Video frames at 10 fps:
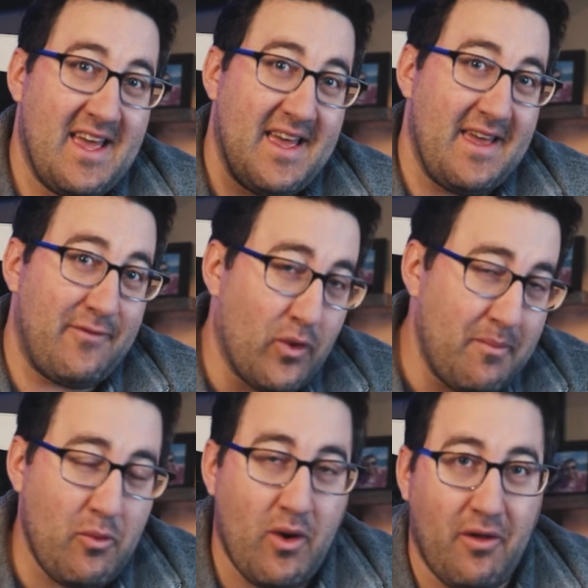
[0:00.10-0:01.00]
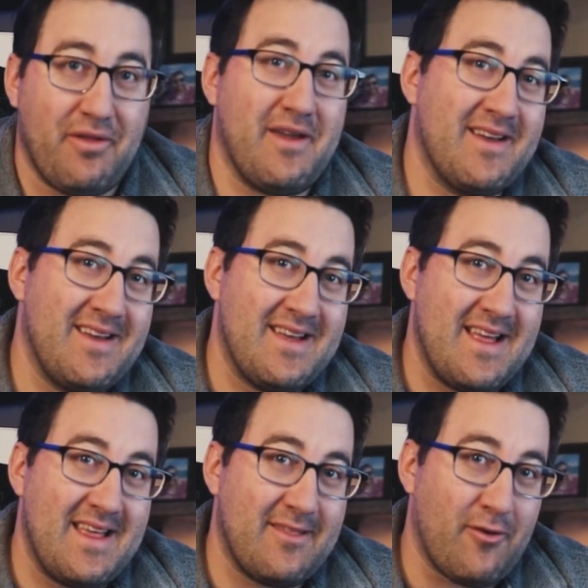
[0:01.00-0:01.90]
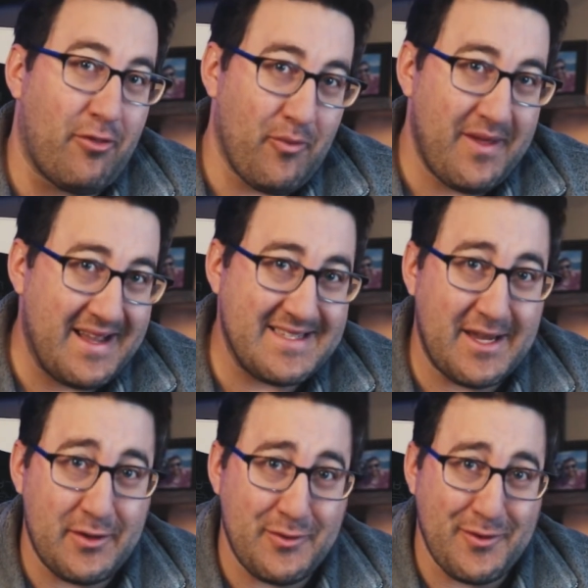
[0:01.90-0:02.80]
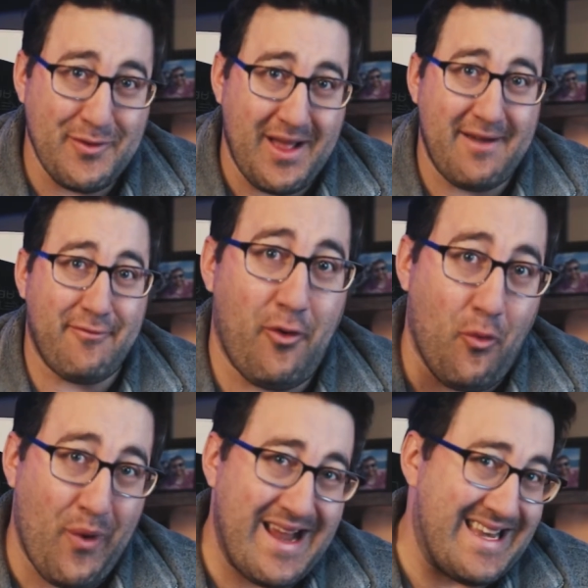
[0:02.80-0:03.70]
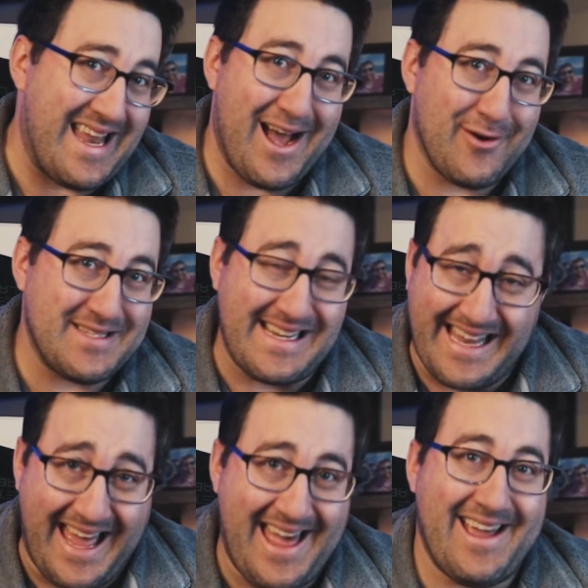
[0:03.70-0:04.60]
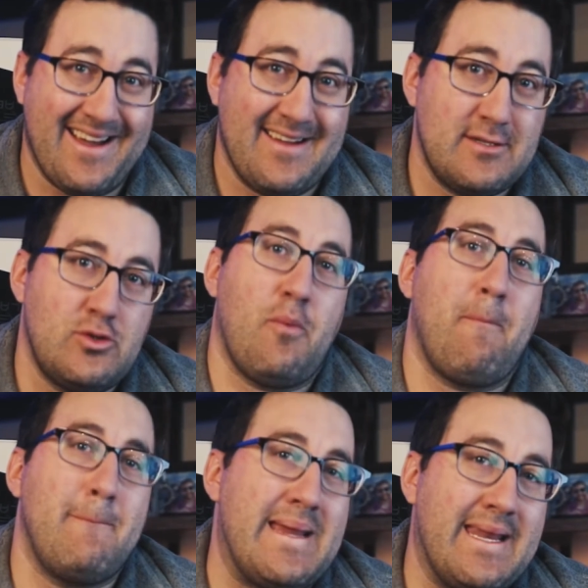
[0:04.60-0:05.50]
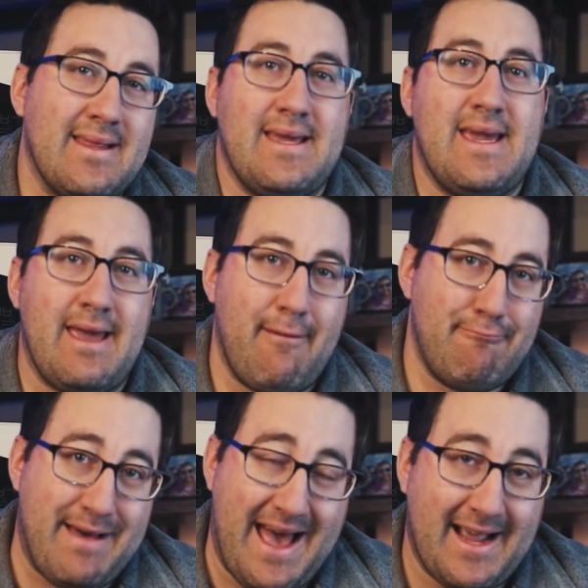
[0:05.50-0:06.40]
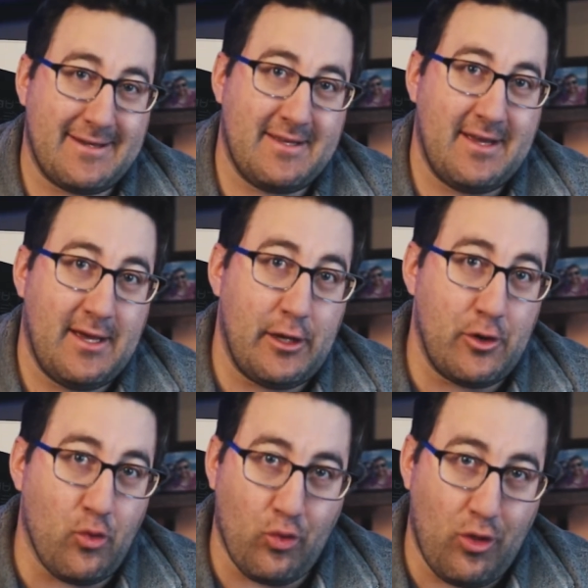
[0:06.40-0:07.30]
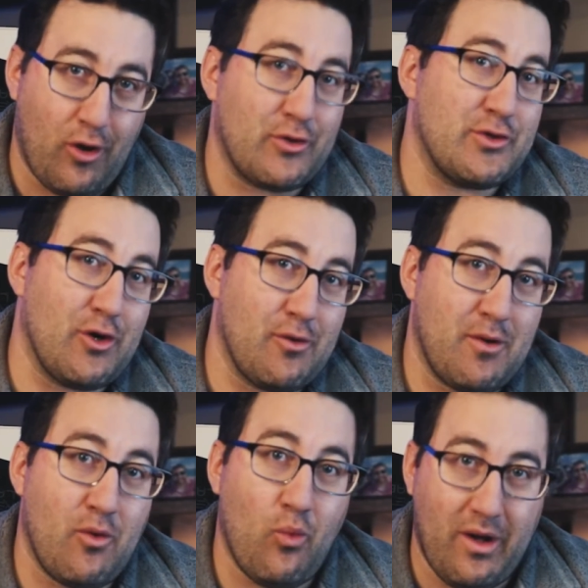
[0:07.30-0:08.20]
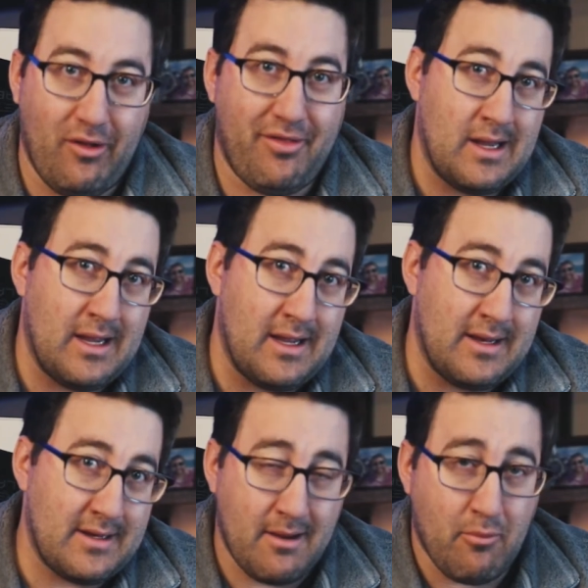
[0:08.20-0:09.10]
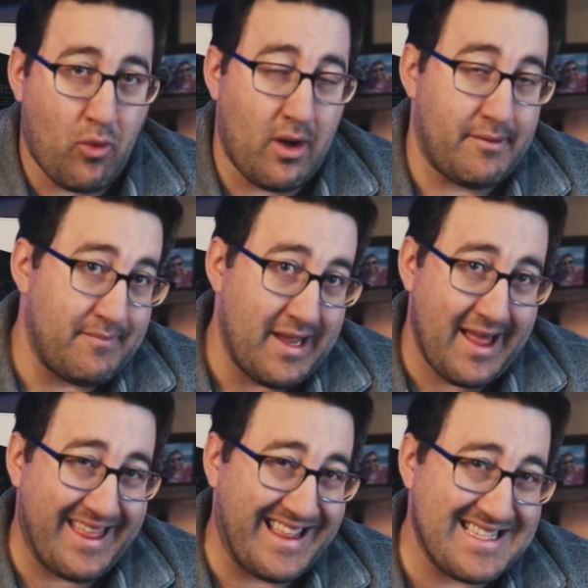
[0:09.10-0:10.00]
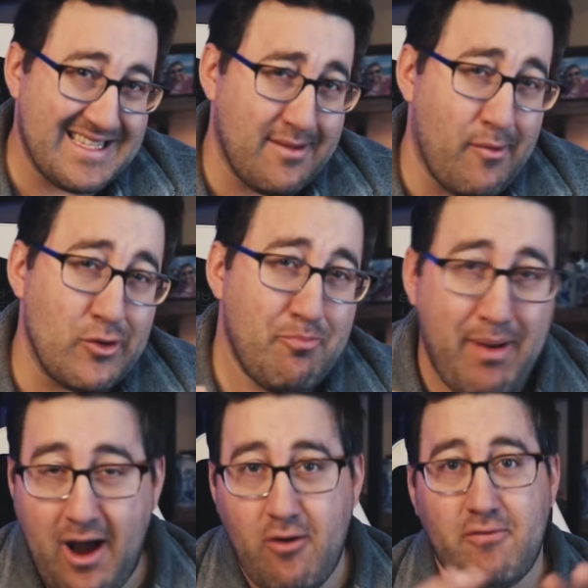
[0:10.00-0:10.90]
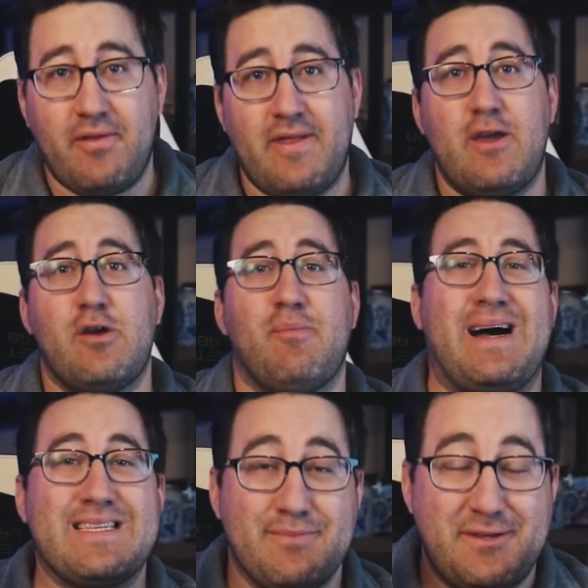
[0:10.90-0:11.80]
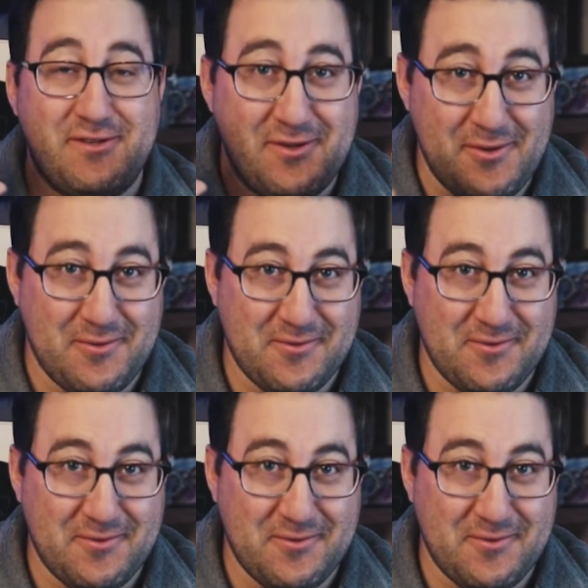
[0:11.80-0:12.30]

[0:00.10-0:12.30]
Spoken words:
if you want to be wealthy, there are three things that you can do in your life right now, today, to immediately impact your long-term wealth. Number one, and I think this is the most powerful thing that you could possibly do,